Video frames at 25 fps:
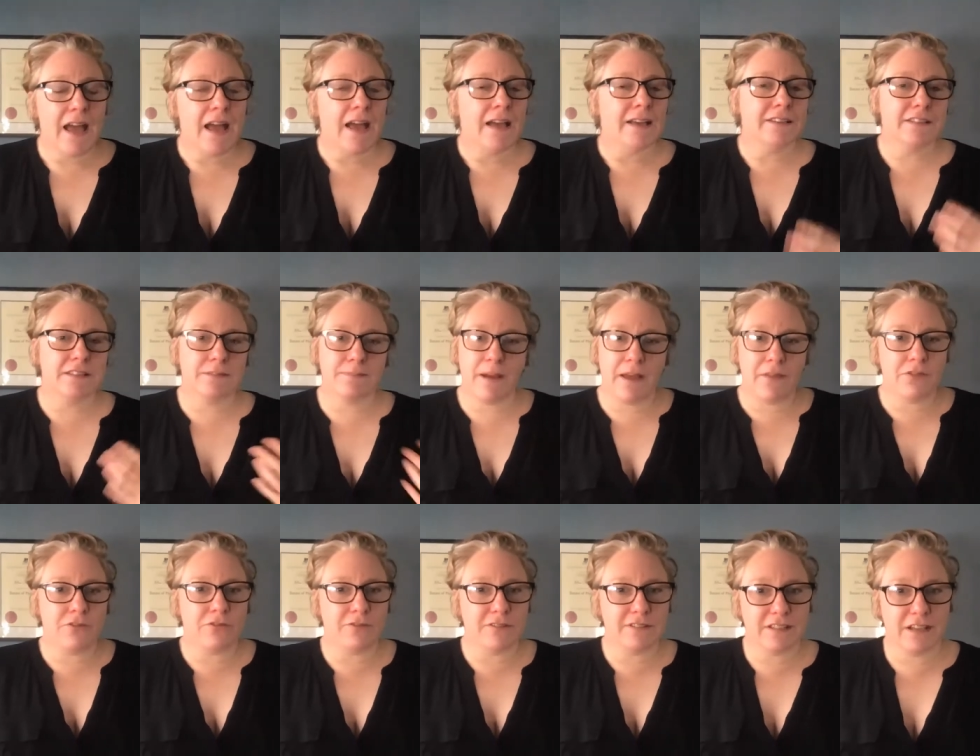
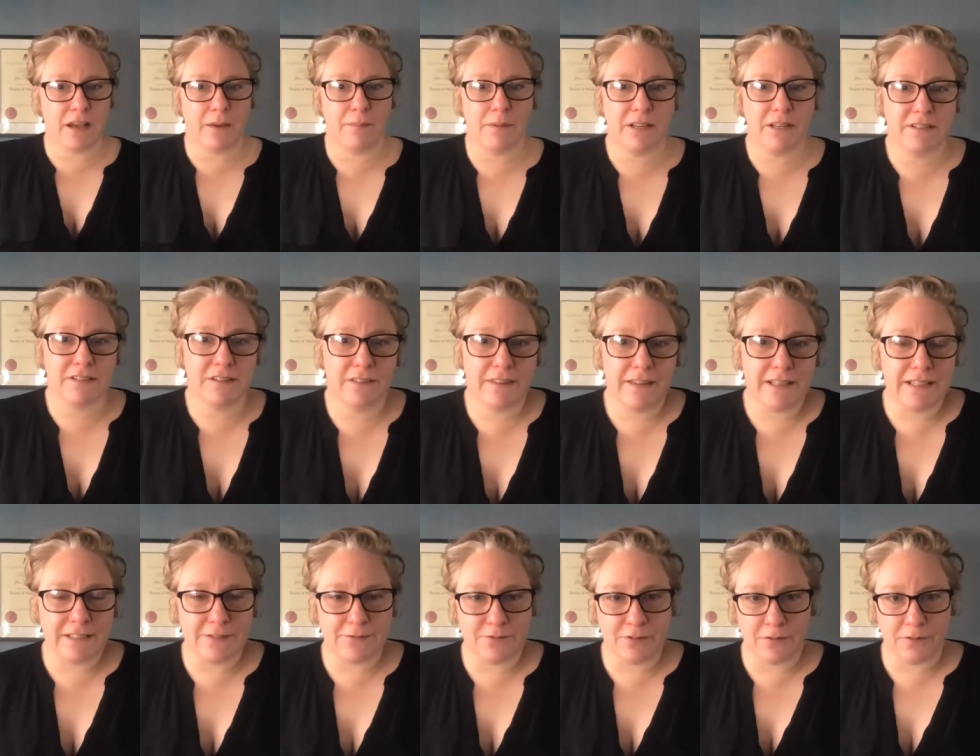Samantha is coming to
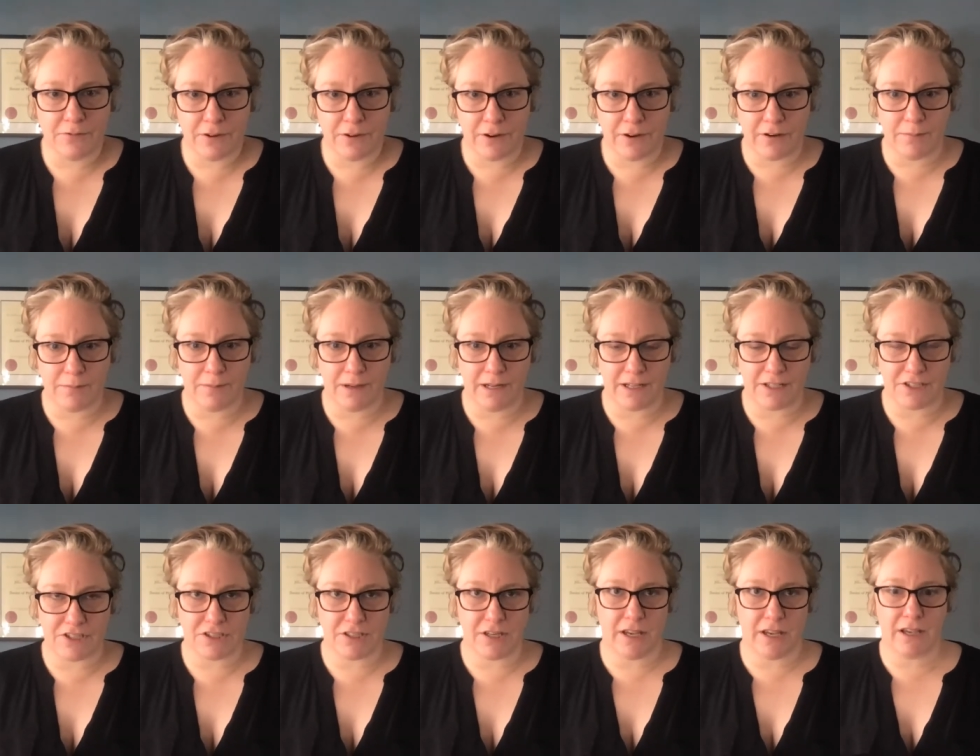this from very much uh,